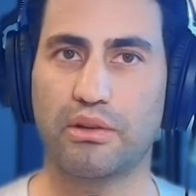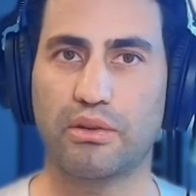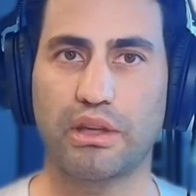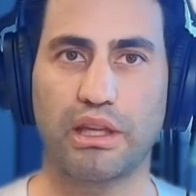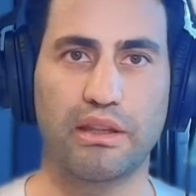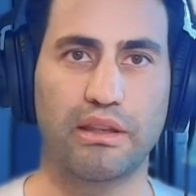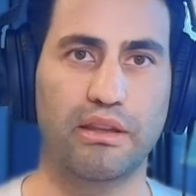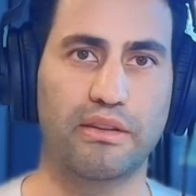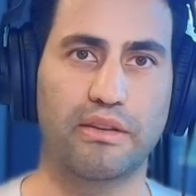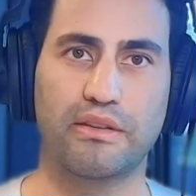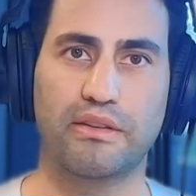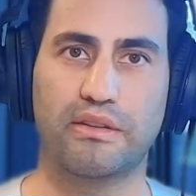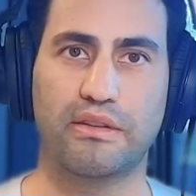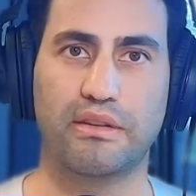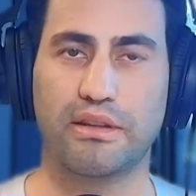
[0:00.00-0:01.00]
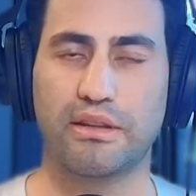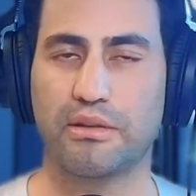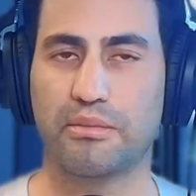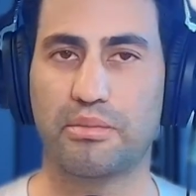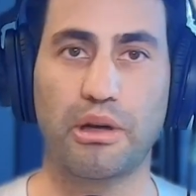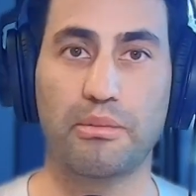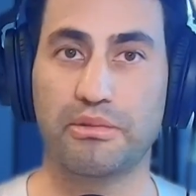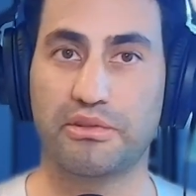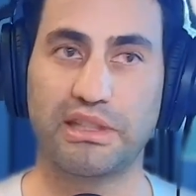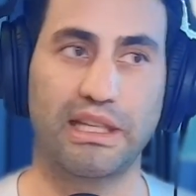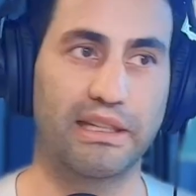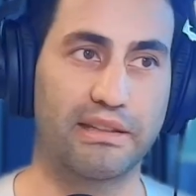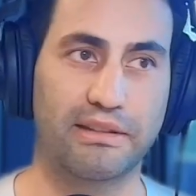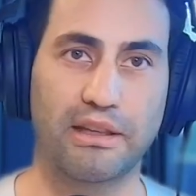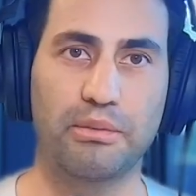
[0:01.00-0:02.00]
okay, this is the promised
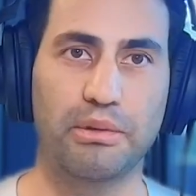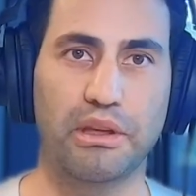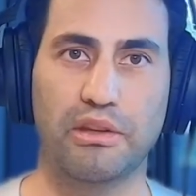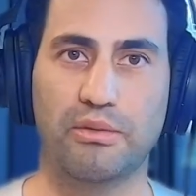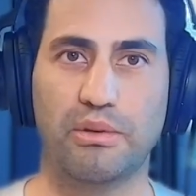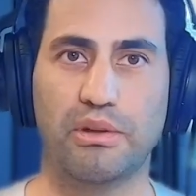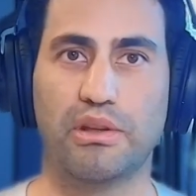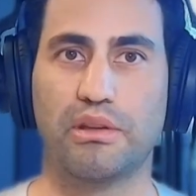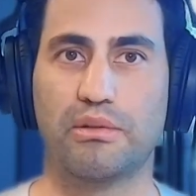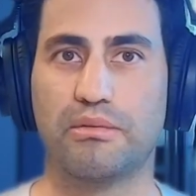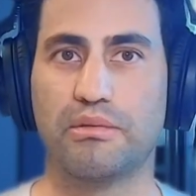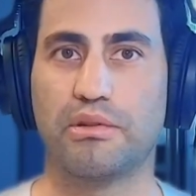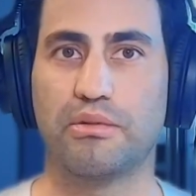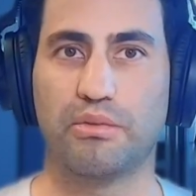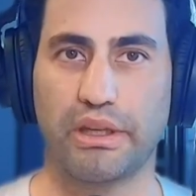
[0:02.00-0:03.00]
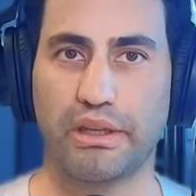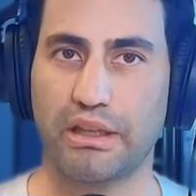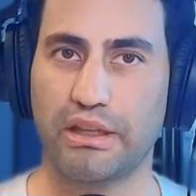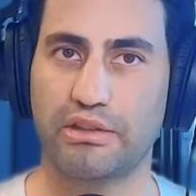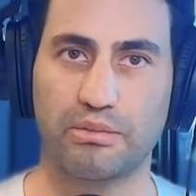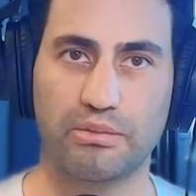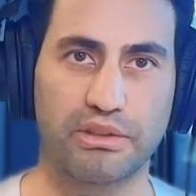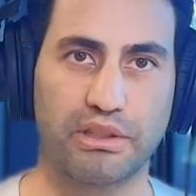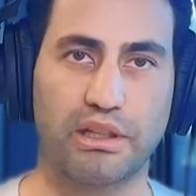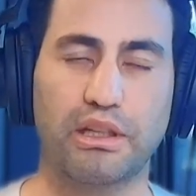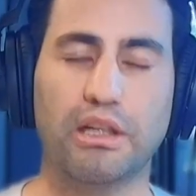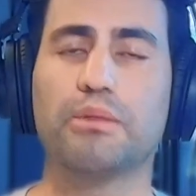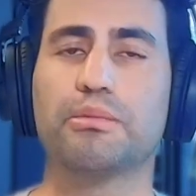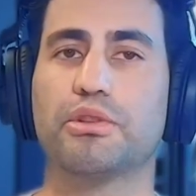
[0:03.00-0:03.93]
land is coming, is where the regulation was going to come.